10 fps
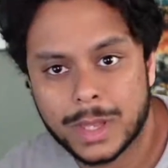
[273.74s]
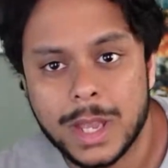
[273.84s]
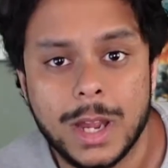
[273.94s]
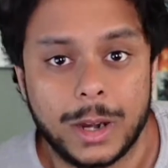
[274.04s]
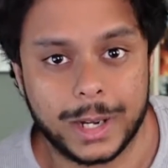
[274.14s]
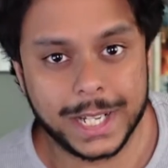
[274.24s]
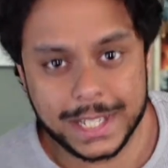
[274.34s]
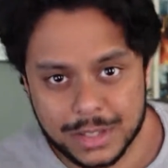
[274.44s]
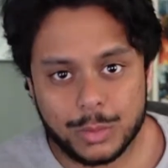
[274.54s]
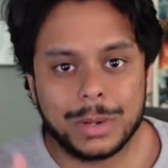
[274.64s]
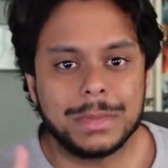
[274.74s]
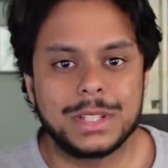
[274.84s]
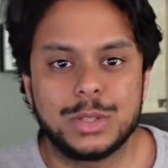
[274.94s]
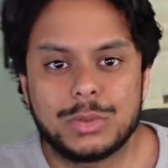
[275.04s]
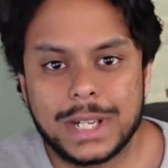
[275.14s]
Alright guys, so what I'm going
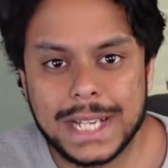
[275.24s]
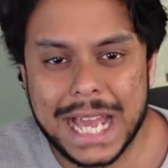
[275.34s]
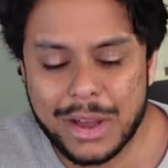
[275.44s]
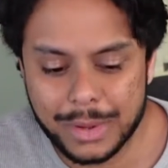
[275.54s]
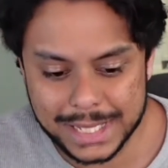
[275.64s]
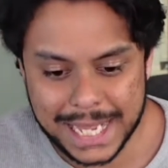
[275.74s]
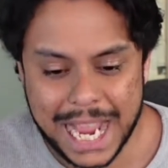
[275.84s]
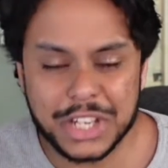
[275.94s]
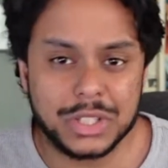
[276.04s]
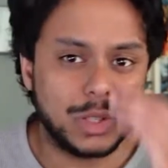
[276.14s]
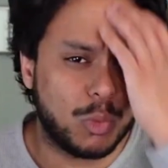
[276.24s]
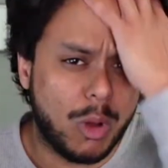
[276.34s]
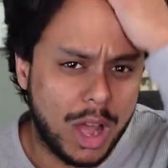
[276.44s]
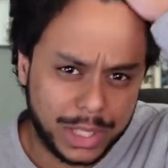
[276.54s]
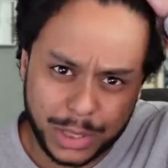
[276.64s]
to do right now is actually
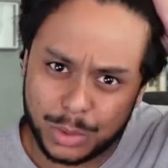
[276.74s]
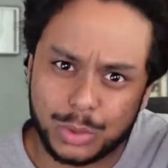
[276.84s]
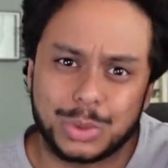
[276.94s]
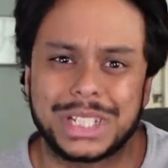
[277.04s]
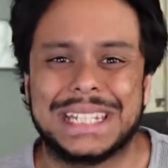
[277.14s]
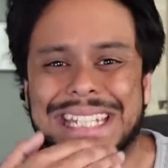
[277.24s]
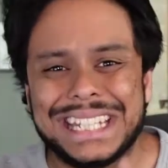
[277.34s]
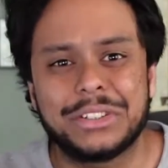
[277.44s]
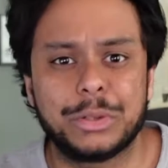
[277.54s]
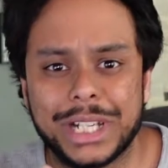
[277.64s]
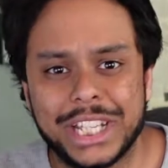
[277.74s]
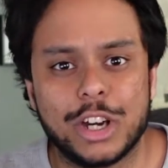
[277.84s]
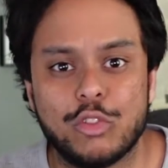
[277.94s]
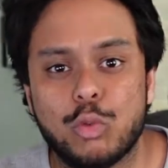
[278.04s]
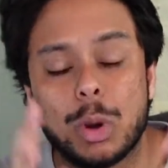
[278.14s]
walk you through the nitty-gritty
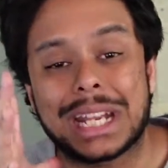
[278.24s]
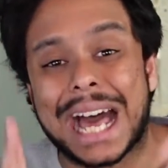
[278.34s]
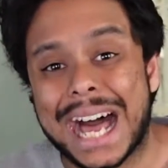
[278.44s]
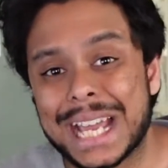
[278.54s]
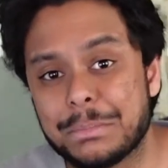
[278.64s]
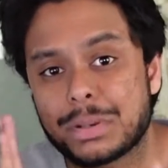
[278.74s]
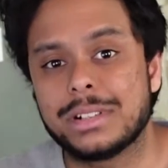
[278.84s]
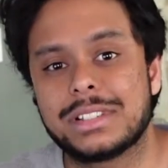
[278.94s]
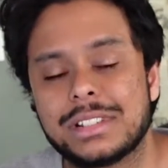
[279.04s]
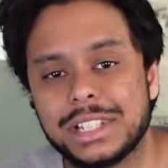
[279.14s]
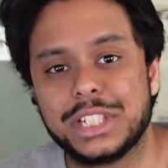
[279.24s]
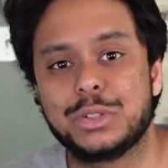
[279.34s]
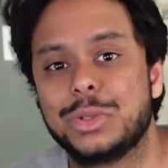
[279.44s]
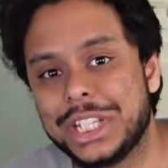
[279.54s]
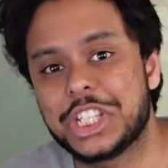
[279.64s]
of what I personally
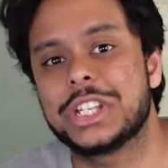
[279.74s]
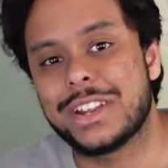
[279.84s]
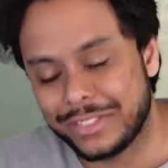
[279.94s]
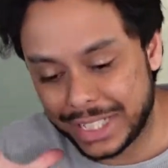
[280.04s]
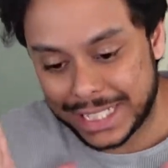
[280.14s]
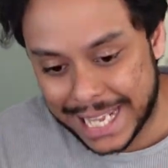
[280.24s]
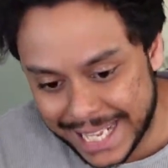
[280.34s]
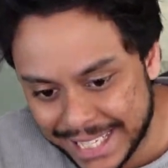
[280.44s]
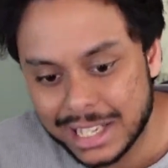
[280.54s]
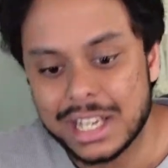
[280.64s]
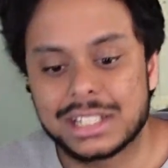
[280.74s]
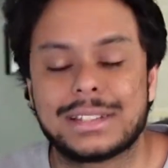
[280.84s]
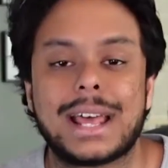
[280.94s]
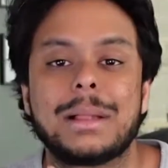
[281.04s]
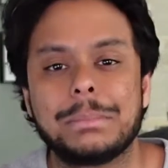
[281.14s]
do each and every day
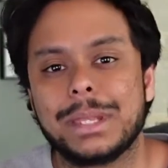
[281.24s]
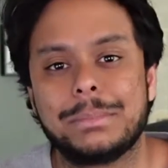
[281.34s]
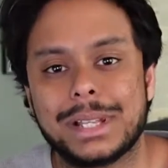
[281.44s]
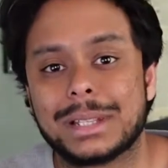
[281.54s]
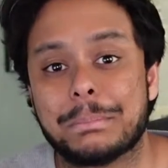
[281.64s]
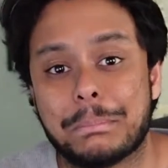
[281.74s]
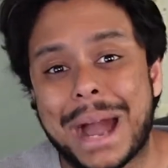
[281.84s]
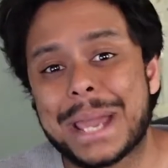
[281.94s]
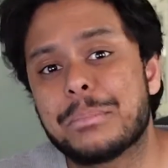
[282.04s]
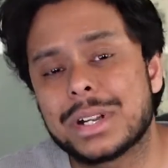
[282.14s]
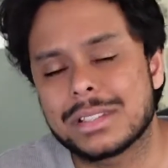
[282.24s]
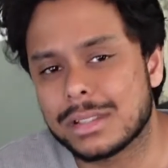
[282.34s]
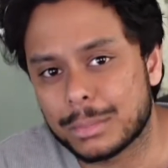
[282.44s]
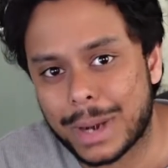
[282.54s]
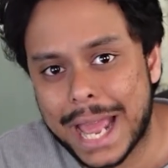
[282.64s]
to help me build my
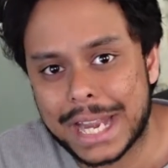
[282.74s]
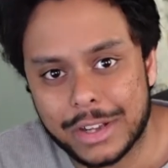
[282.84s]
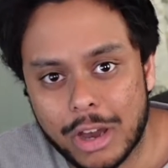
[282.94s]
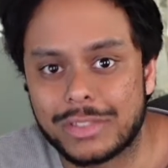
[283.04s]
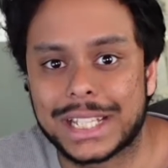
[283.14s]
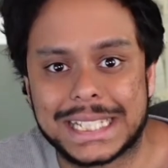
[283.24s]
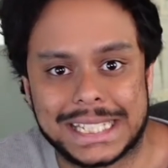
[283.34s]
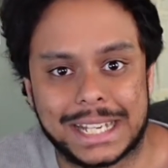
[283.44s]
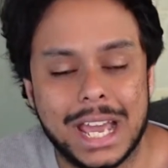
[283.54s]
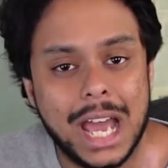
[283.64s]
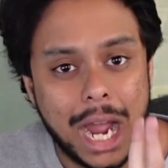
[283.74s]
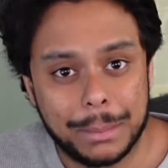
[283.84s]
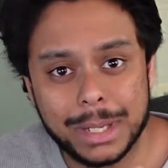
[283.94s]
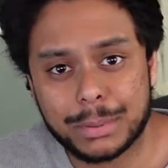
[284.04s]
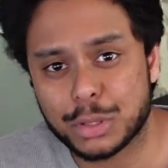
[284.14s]
personal brand on LinkedIn. I'm
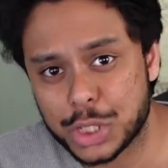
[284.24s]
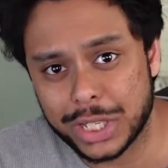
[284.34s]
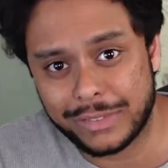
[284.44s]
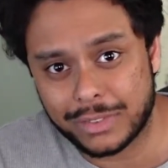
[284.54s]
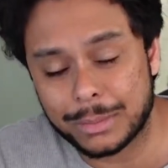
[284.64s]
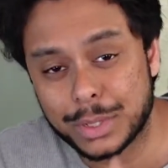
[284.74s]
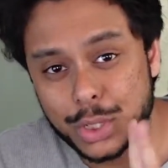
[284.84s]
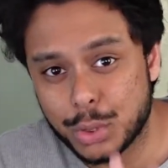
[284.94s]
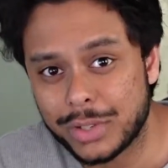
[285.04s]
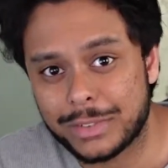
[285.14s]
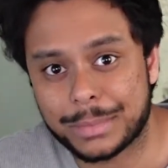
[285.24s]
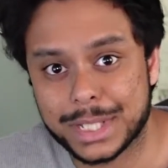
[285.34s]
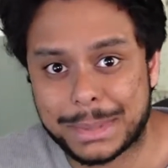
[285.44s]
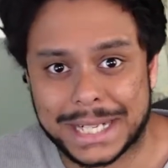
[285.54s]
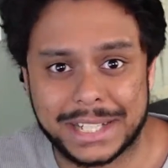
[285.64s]
going to approach it from two different
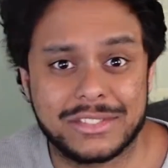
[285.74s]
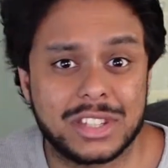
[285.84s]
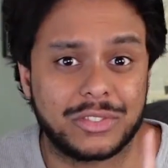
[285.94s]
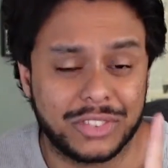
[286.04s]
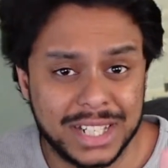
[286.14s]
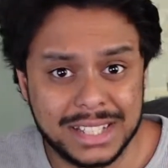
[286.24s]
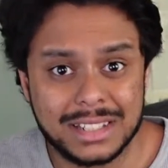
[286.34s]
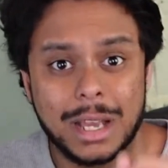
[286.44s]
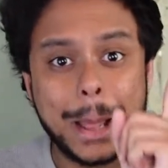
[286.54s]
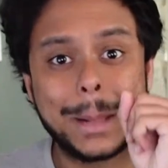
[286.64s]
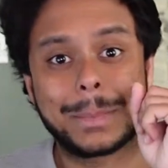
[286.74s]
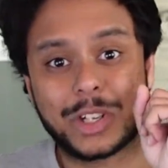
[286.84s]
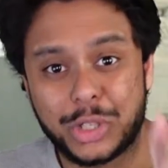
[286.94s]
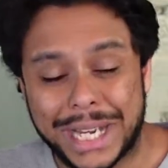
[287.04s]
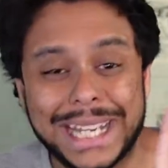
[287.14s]
perspectives. So first,
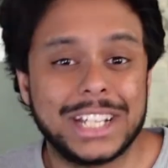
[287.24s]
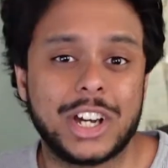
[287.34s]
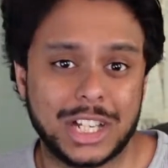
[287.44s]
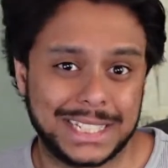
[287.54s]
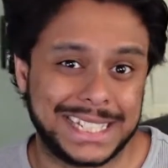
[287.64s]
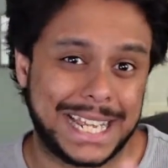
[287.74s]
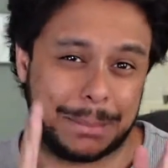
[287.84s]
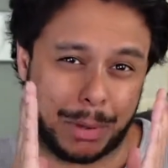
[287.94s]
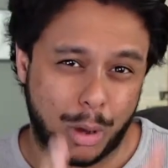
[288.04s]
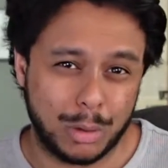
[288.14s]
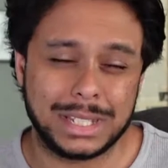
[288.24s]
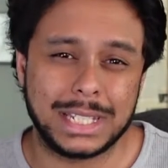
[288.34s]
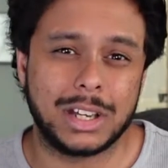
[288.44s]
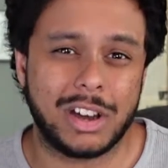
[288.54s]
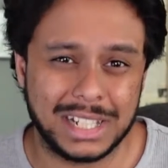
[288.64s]
creating content and
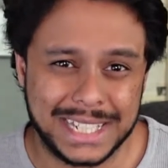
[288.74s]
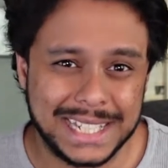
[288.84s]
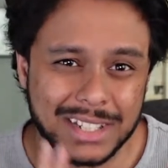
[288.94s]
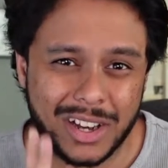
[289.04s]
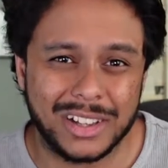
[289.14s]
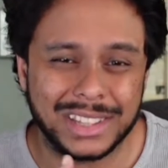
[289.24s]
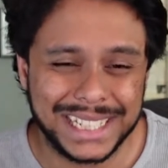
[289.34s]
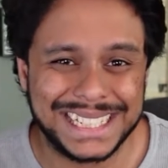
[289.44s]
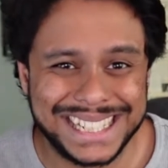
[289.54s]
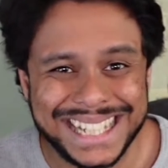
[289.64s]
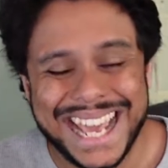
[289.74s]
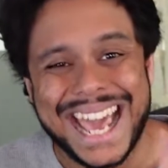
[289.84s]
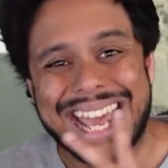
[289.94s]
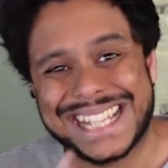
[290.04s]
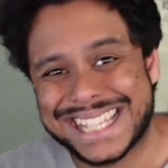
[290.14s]
posting content on LinkedIn,
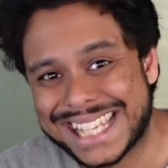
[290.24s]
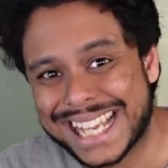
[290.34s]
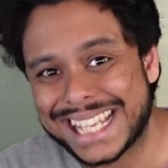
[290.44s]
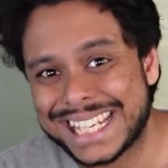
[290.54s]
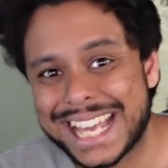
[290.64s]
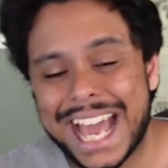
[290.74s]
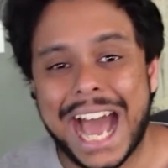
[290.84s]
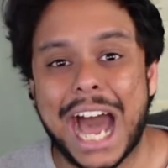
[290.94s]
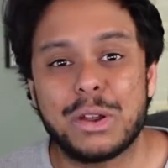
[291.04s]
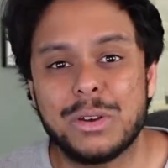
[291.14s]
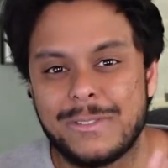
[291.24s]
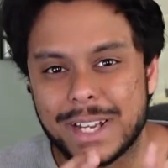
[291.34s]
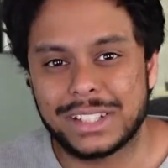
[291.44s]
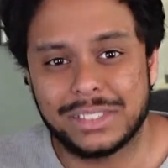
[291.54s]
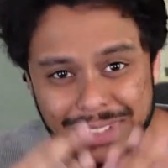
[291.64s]
and second, how to
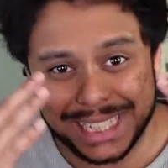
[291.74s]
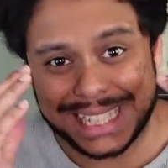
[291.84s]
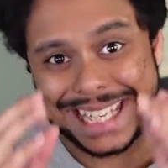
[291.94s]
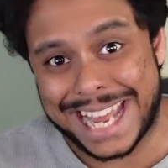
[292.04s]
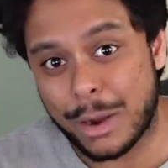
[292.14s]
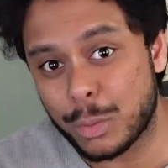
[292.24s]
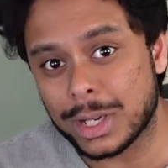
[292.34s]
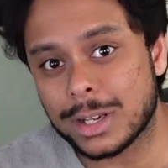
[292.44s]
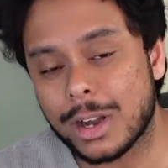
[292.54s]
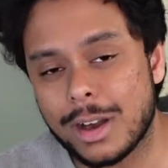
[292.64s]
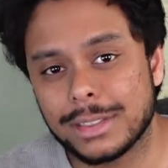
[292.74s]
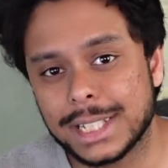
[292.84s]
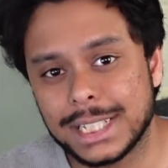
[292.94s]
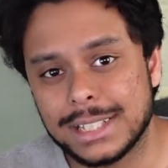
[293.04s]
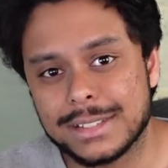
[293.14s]
effectively network on
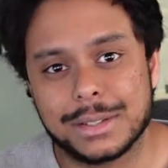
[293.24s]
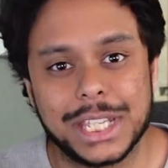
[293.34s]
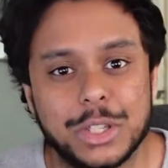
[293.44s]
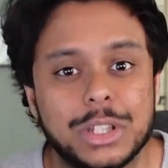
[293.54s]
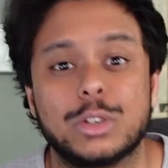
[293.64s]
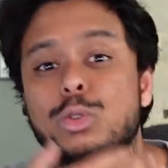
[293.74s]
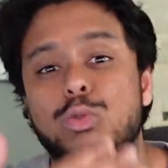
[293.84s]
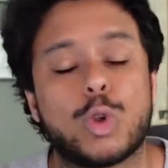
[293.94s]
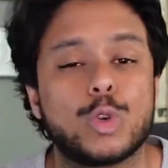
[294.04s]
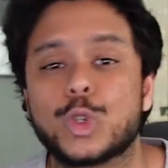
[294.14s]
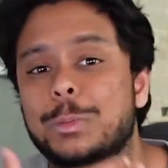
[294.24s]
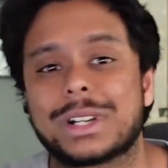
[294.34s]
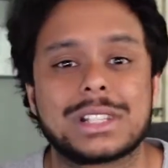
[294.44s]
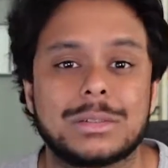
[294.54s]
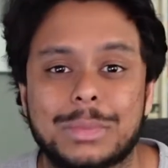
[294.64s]
LinkedIn so that you can grow your
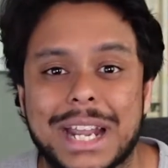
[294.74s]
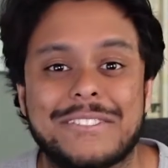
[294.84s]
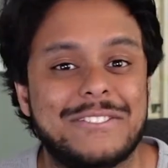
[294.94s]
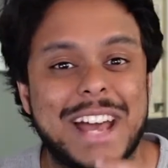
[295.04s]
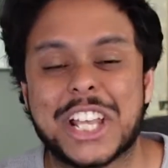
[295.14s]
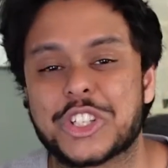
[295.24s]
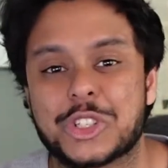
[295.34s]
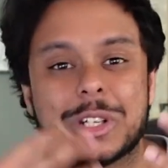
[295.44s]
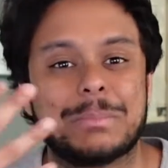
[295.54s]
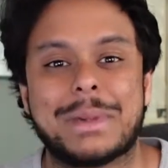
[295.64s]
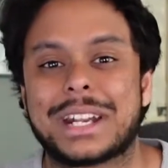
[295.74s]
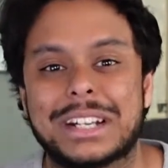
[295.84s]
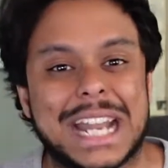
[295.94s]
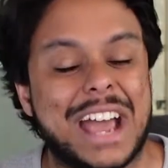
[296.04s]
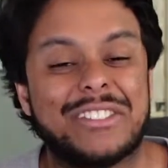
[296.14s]
personal brand faster and better
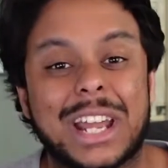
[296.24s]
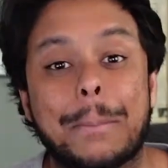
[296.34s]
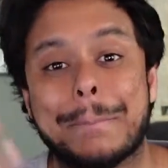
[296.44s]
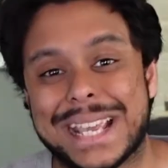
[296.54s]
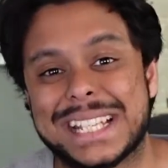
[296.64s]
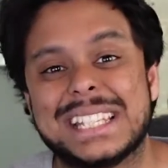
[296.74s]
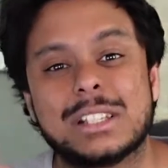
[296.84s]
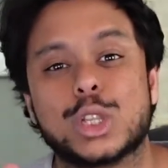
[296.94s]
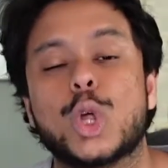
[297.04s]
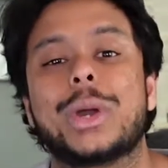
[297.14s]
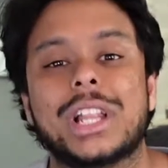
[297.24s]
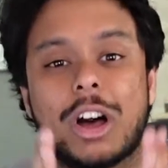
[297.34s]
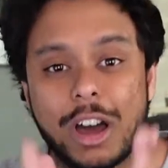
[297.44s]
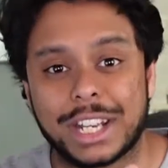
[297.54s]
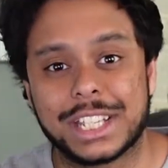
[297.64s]
and have an amazing loyal
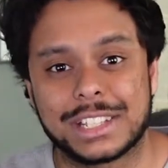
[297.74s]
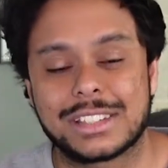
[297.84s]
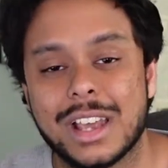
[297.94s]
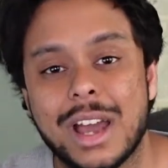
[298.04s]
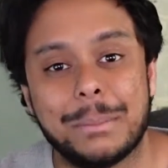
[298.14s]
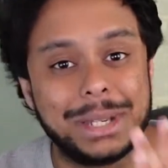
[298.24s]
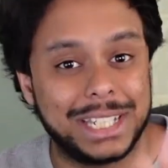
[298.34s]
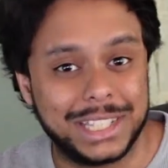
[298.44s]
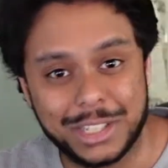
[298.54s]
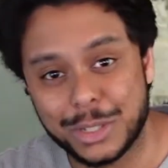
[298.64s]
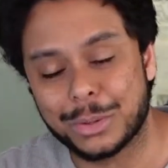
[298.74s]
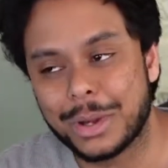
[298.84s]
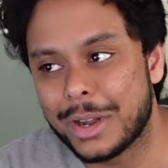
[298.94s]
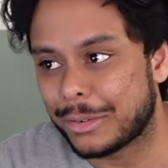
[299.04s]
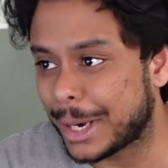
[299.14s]
audience beneath you,
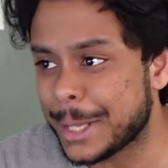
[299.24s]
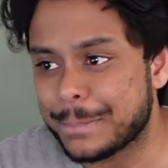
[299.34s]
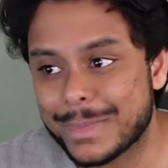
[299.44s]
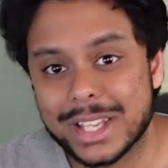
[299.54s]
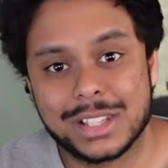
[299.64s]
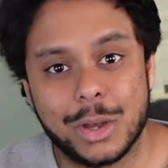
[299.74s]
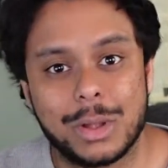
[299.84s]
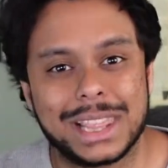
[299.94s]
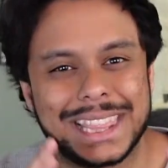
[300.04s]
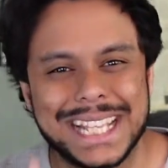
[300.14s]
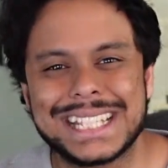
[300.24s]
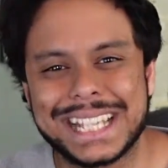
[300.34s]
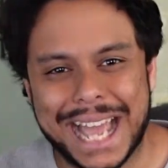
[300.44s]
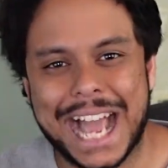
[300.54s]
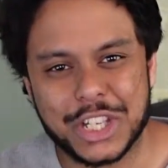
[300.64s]
right? So let's
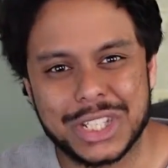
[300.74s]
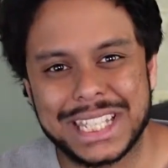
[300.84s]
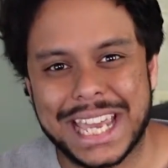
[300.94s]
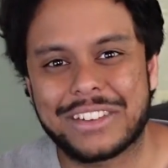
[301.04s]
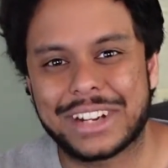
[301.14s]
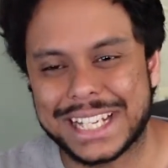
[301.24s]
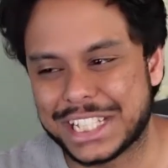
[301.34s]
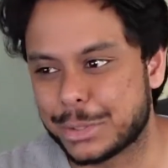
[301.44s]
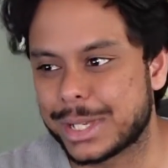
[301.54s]
actually get right into